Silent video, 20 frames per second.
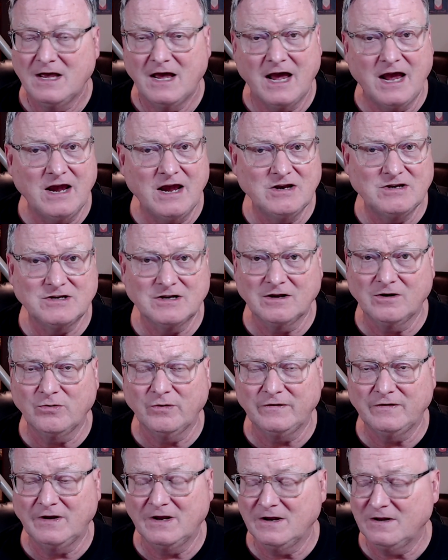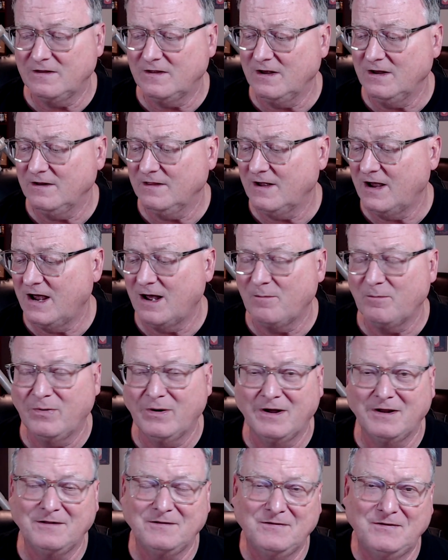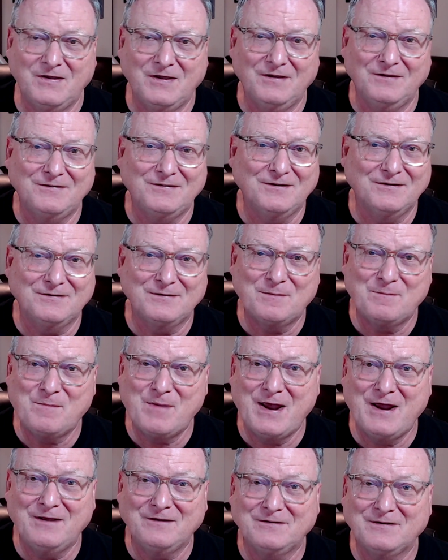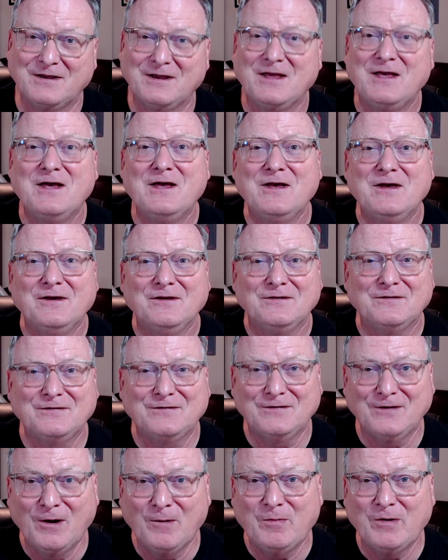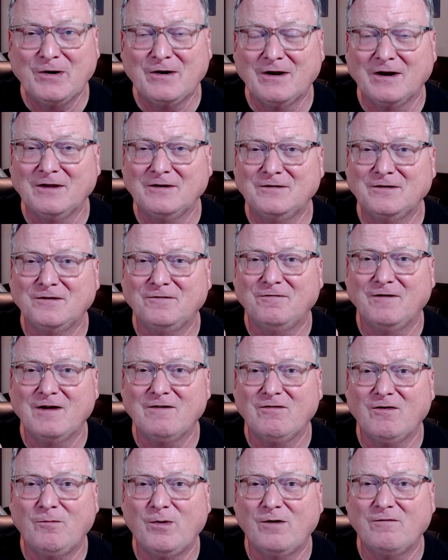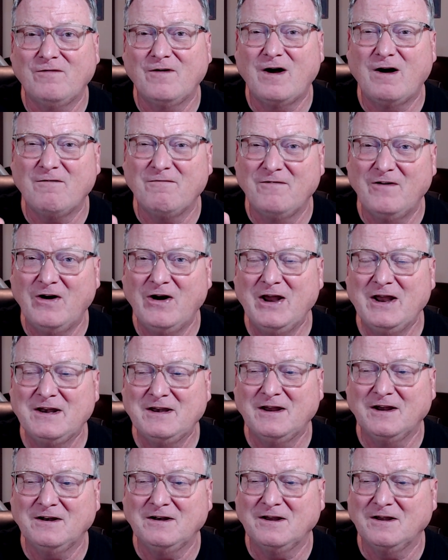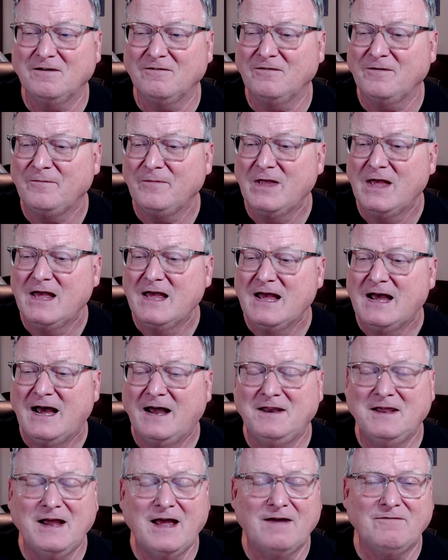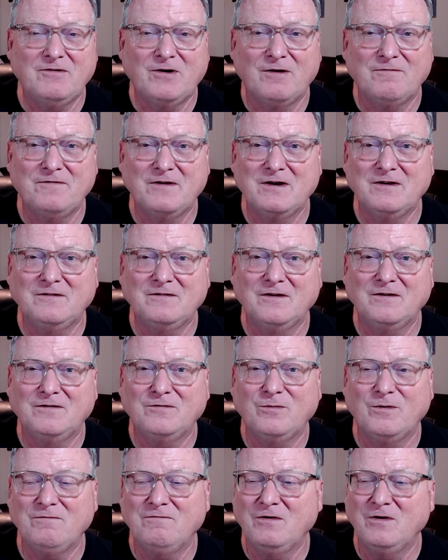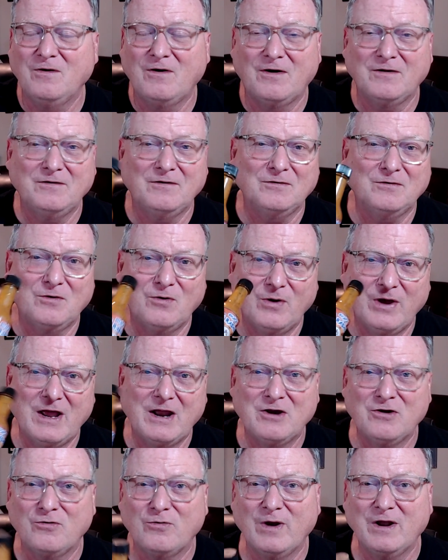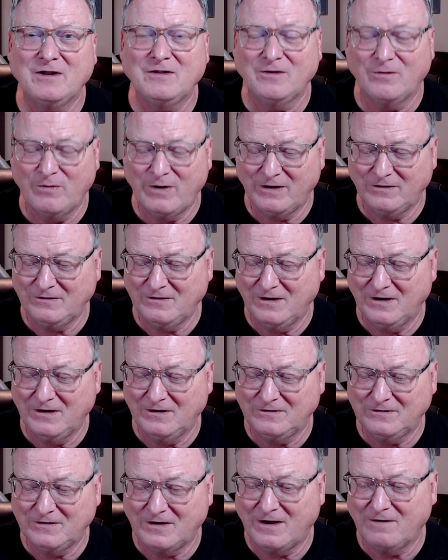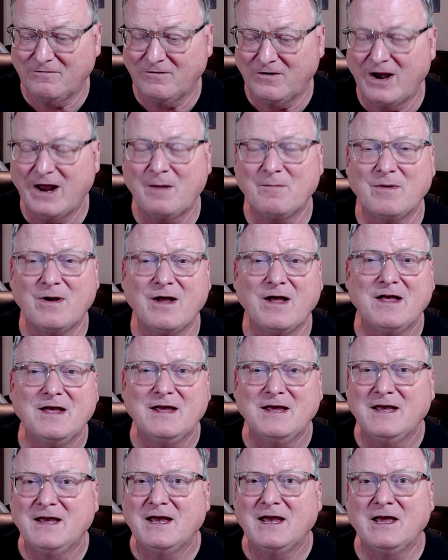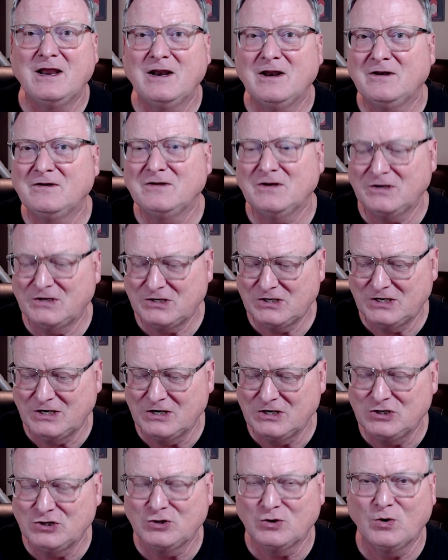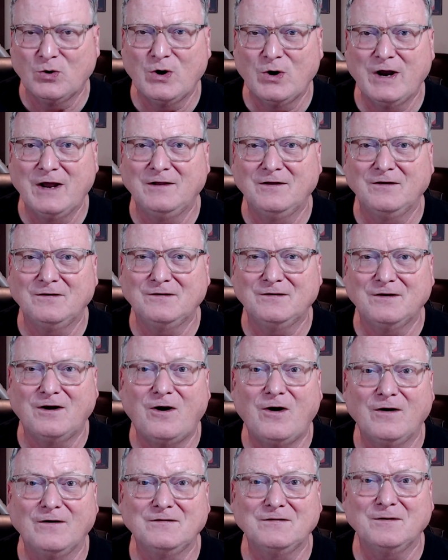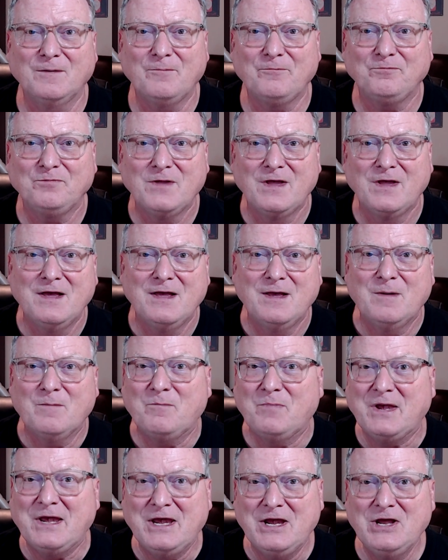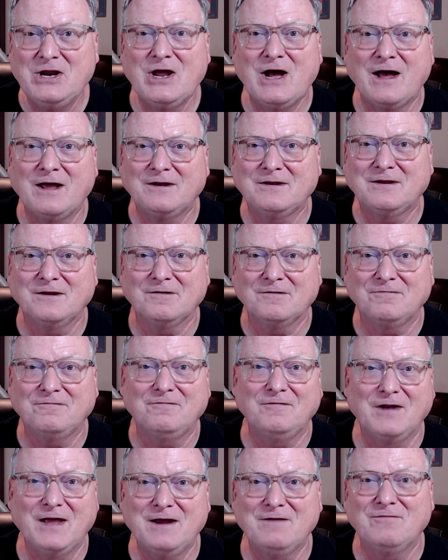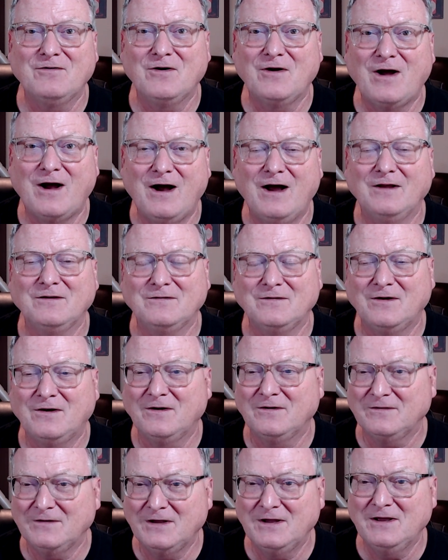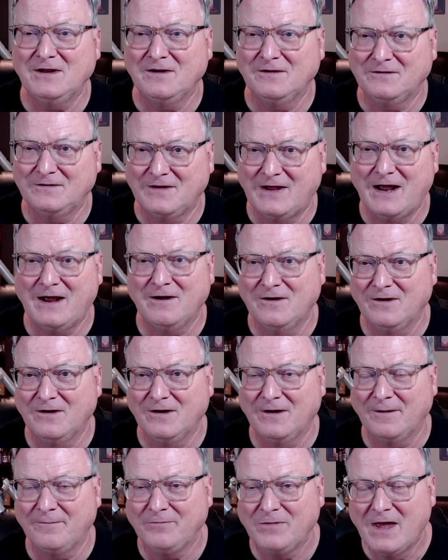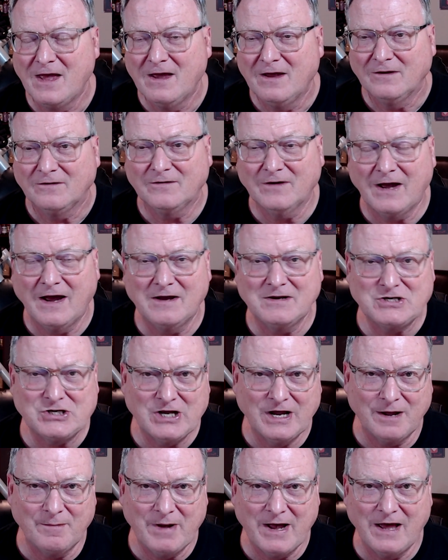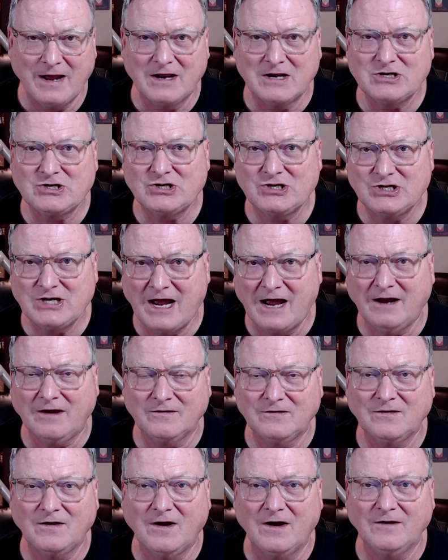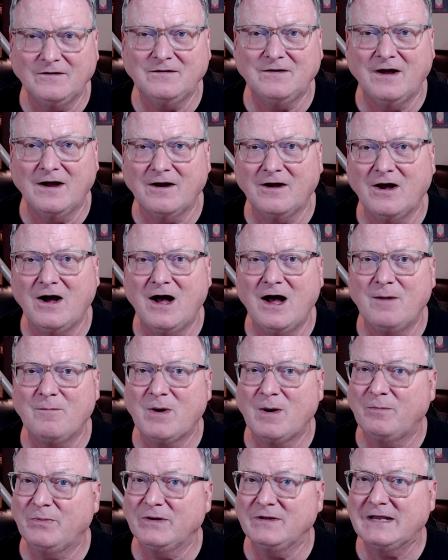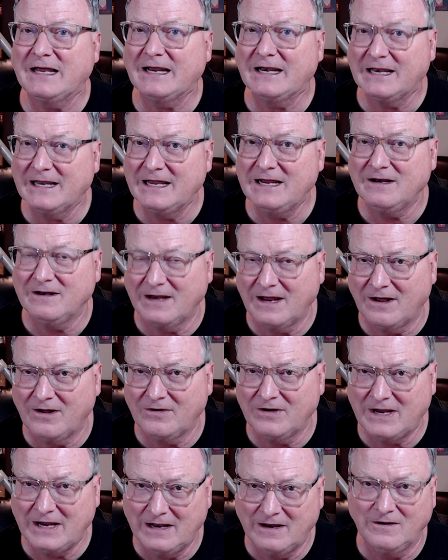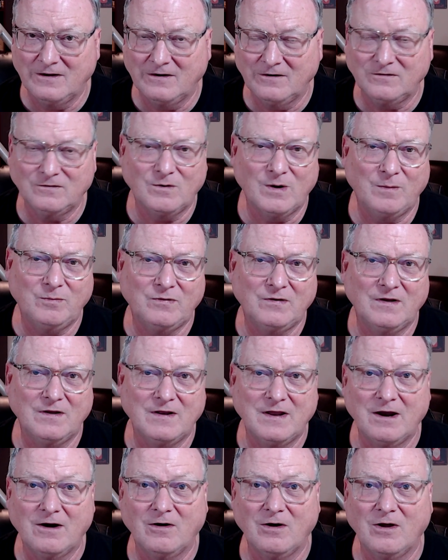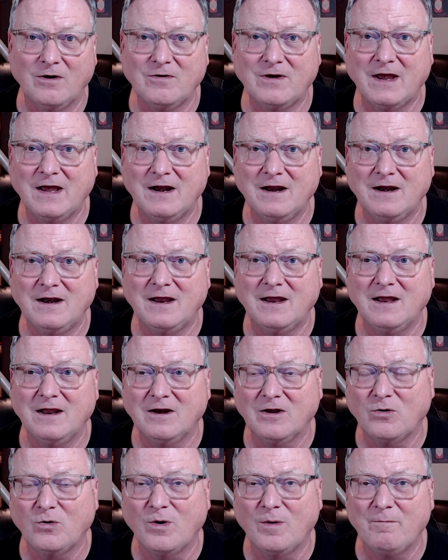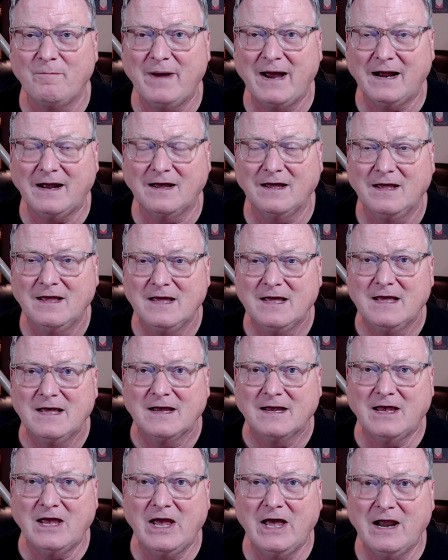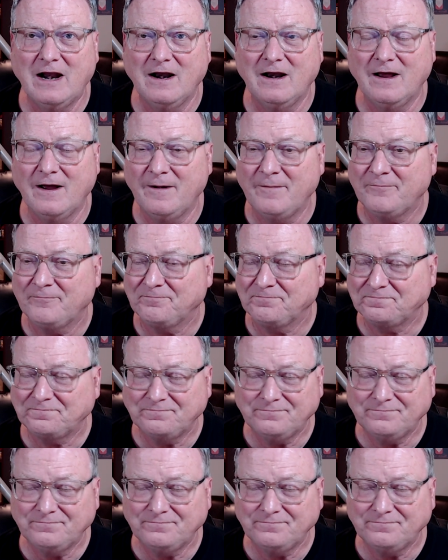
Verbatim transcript: Asian cuisine, think that, but this is amazing. Super delicious flavor profile, very addictive. I think after I finish this review, I'll just go ahead and drink the rest of this off camera and then just enjoy this awesome peanut flavored hot sauce. It is that good. So guys, check them out at shakasauce.com. I'll put that link down in the description. They are located in Quebec, Canada.